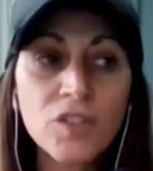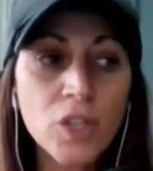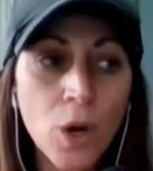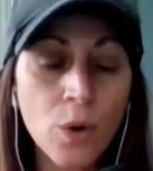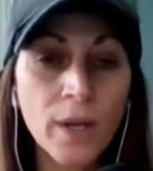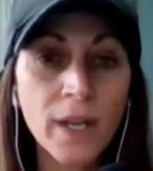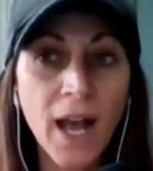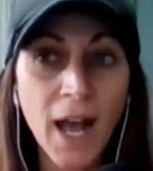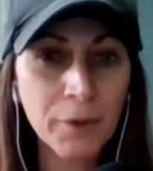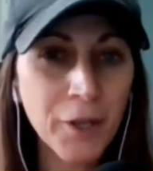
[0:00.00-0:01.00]
So
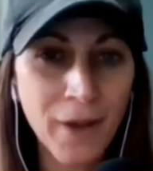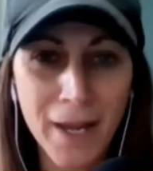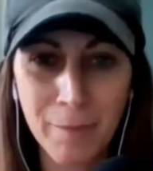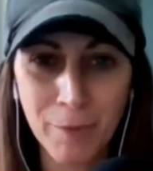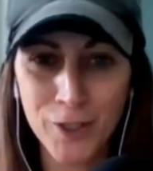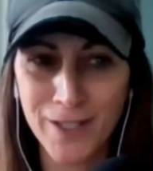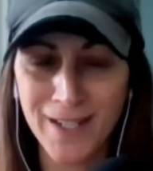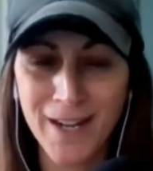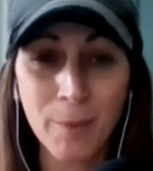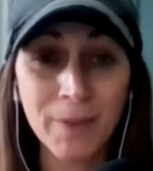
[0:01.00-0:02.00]
I would go ahead and purchase
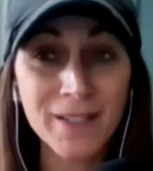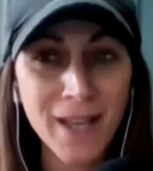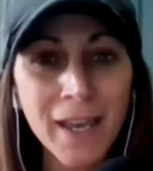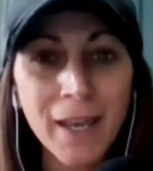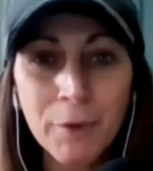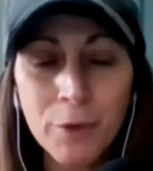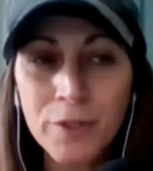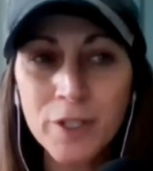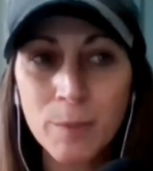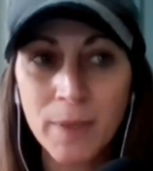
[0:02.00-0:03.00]
it now because I am
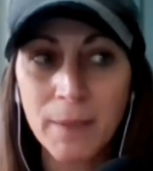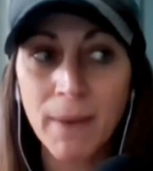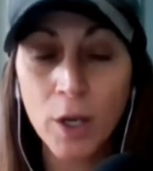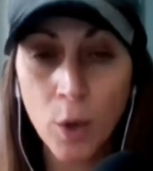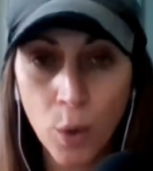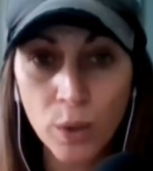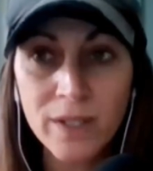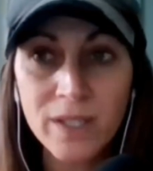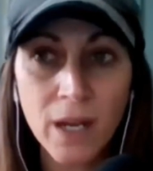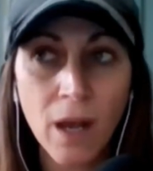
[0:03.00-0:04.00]
going to be, my goal
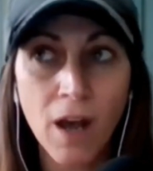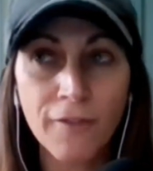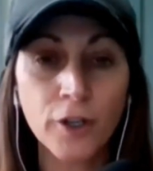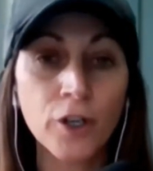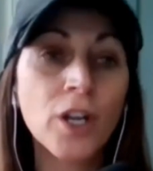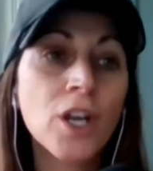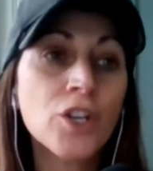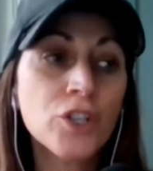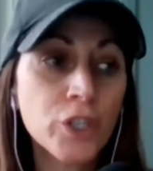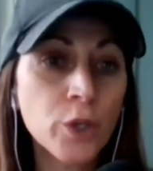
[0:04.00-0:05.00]
is to offer
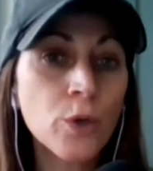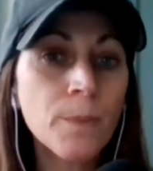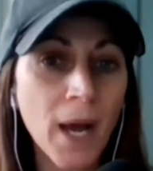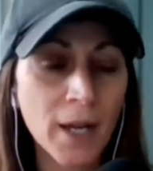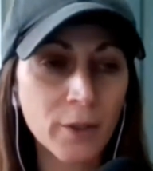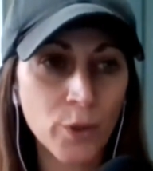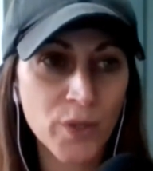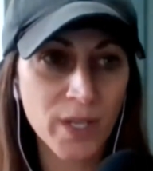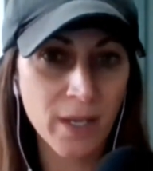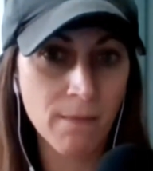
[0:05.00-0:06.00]
two pod
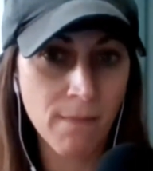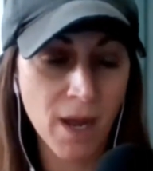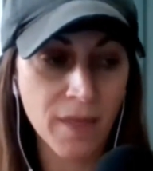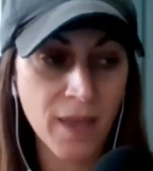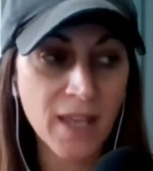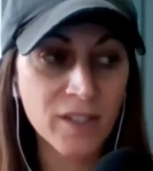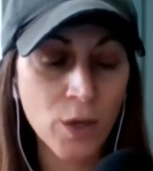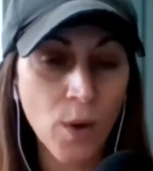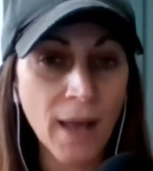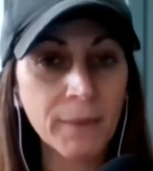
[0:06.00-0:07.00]
courses a month. And
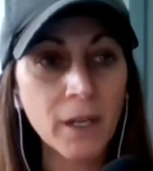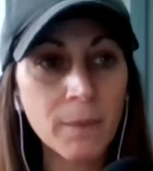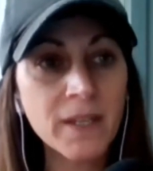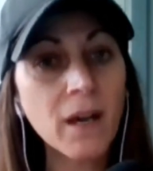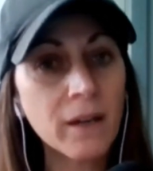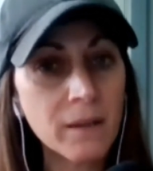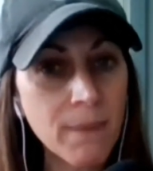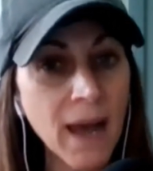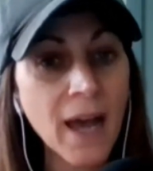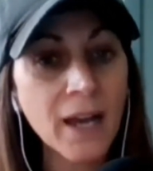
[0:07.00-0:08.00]
so I'm going to be cutting
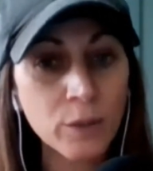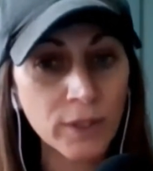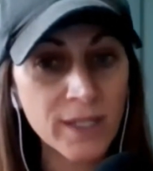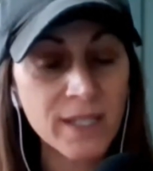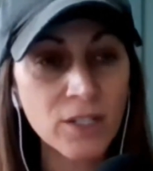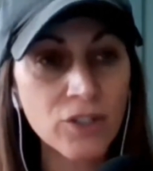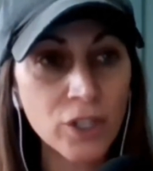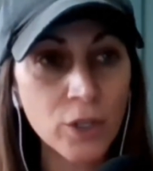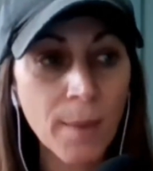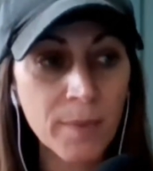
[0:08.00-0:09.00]
back to releasing
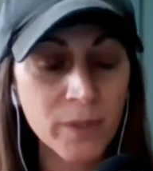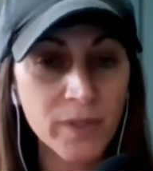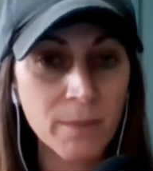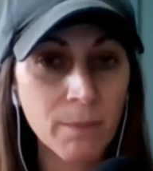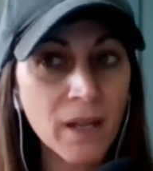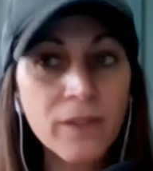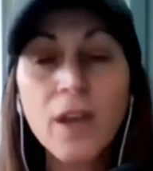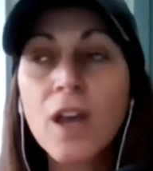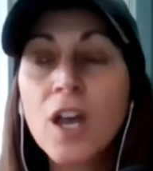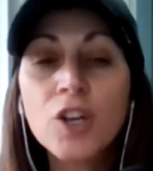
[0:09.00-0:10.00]
two episodes a month,
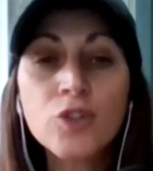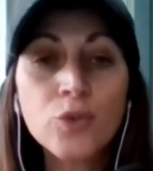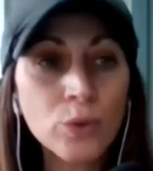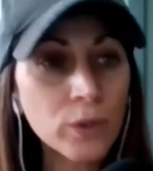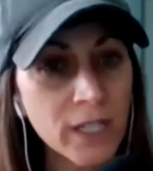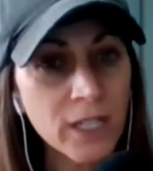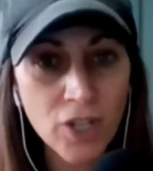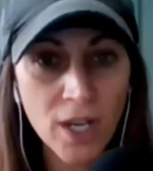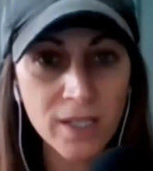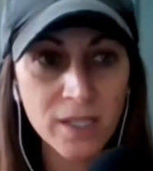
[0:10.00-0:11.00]
truly
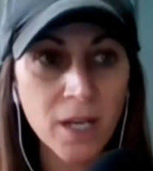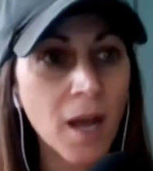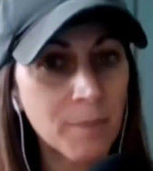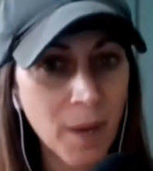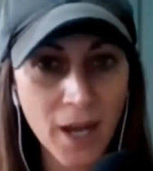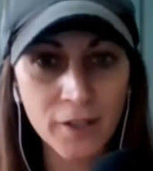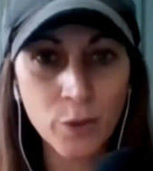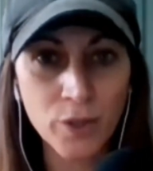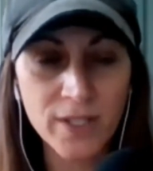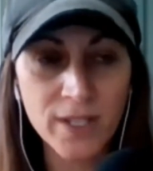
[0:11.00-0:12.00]
just pod
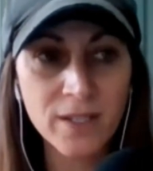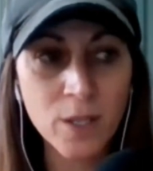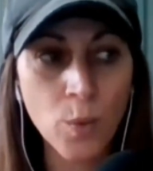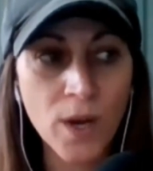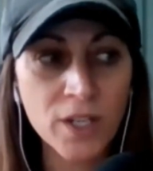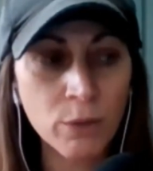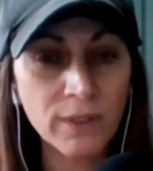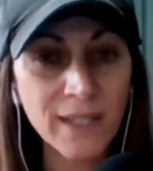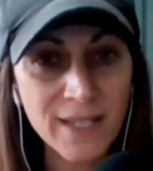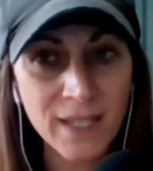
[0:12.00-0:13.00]
courses. So when
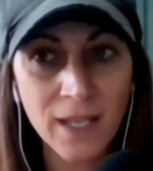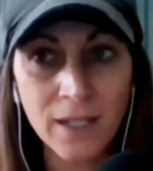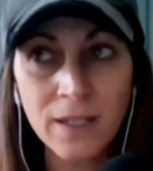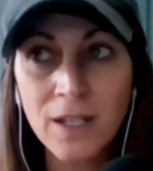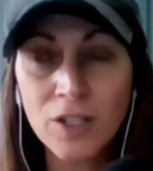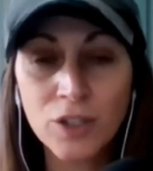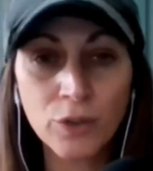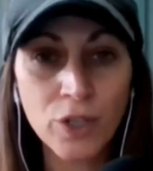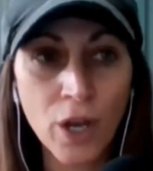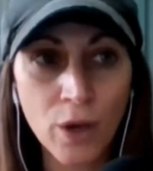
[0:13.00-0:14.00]
you listen,
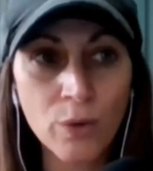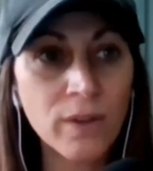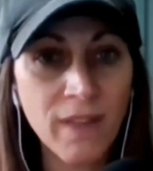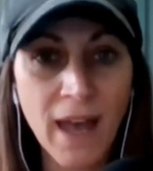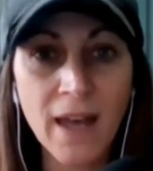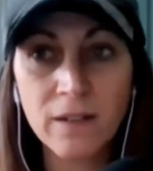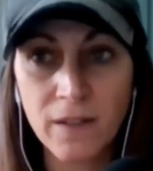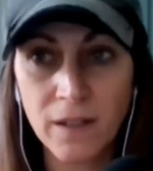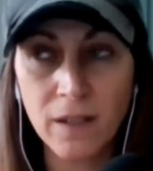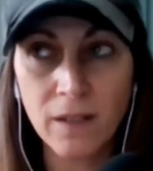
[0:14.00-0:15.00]
you'll know that
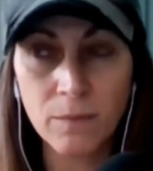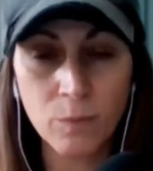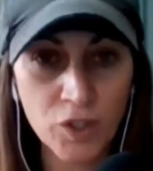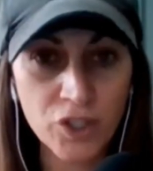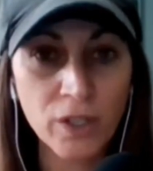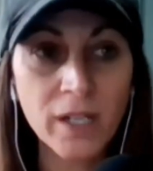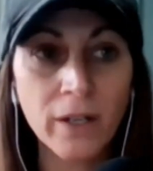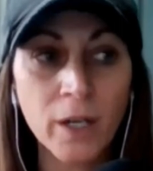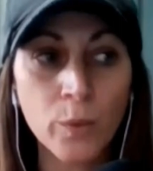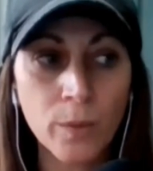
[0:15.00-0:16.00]
the what you're
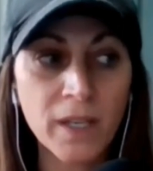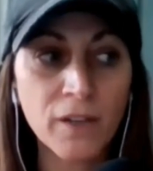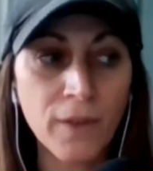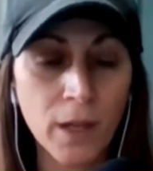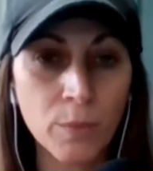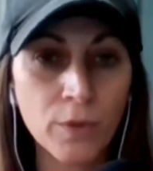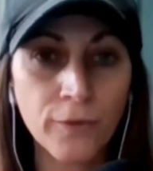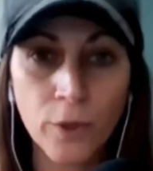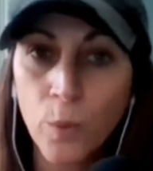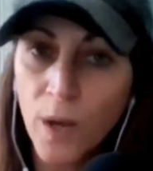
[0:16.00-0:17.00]
hearing will be available
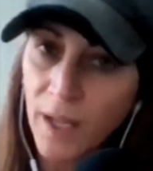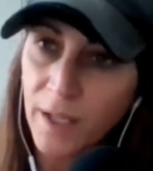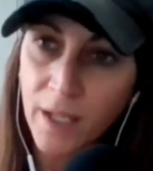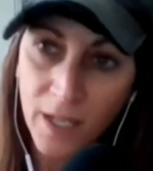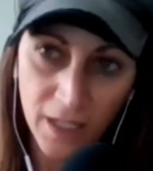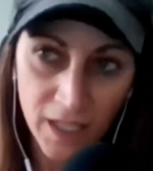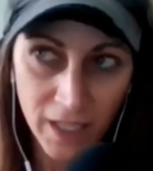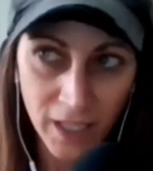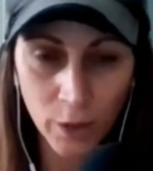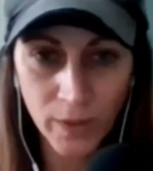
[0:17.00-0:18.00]
for one
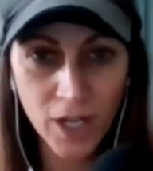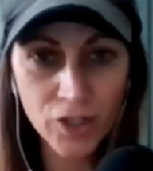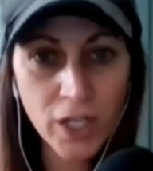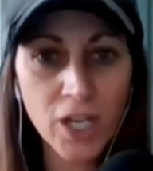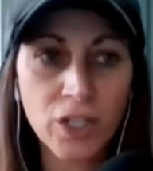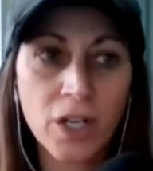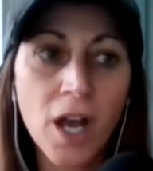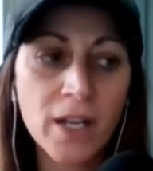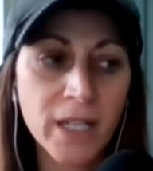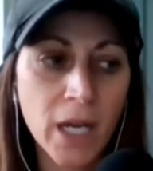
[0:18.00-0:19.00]
continuing education
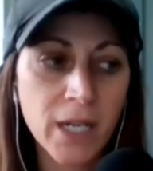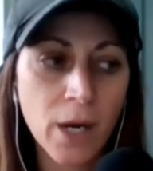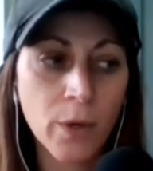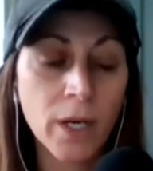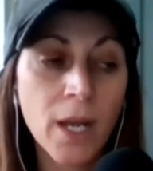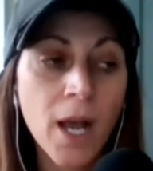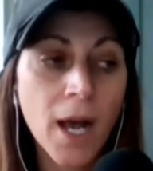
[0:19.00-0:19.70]
contact hour.